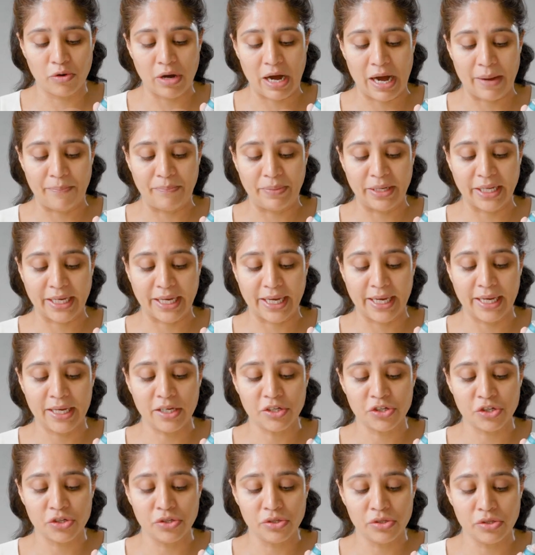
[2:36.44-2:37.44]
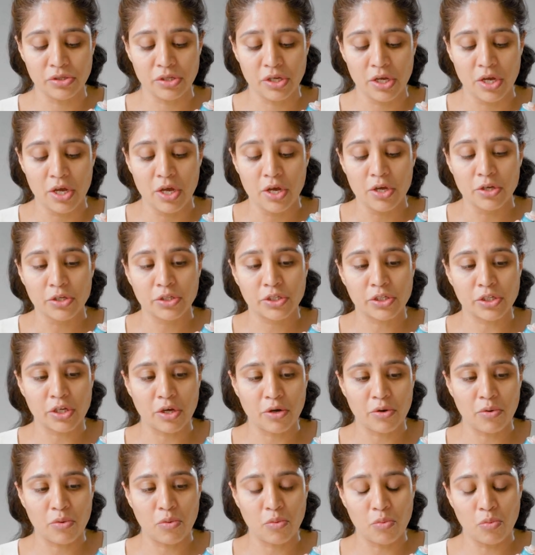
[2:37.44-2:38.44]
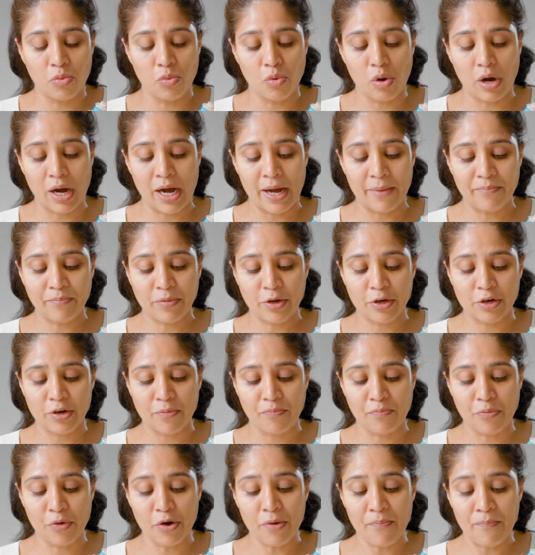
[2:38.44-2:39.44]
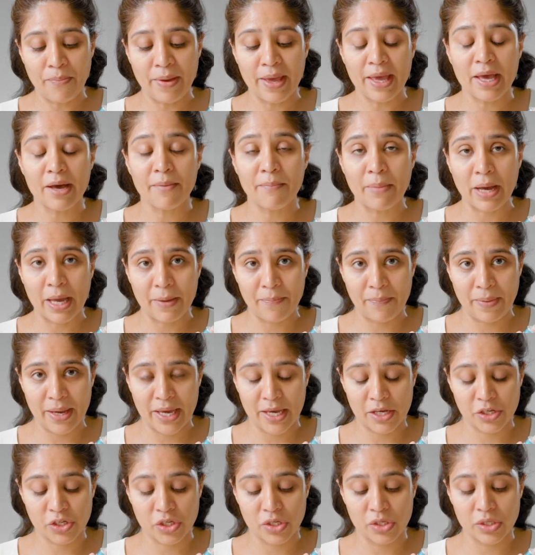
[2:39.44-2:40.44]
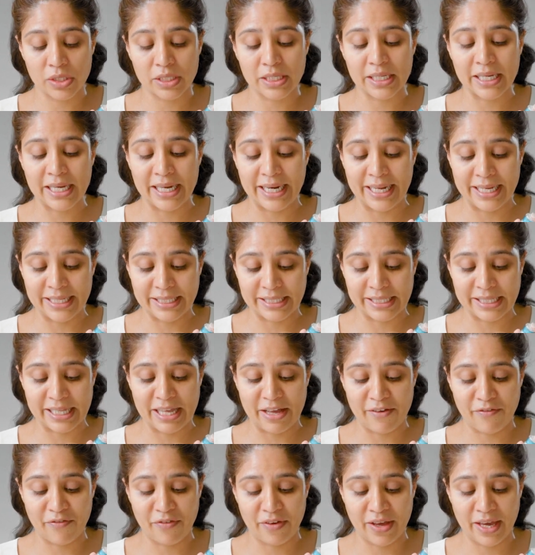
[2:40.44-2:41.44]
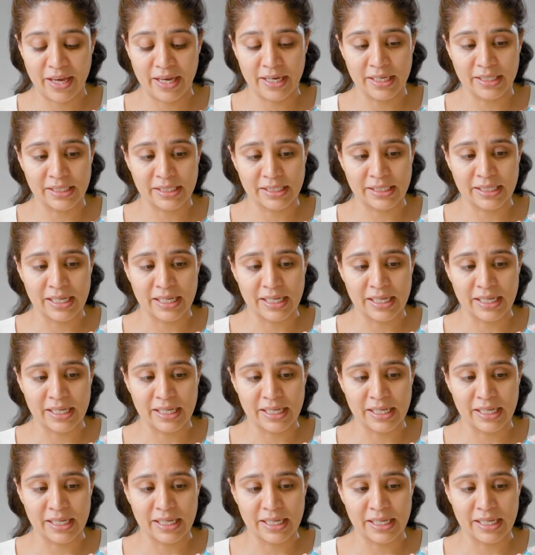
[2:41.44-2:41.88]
application. So I'm going to prepare my patient, cleanse their face.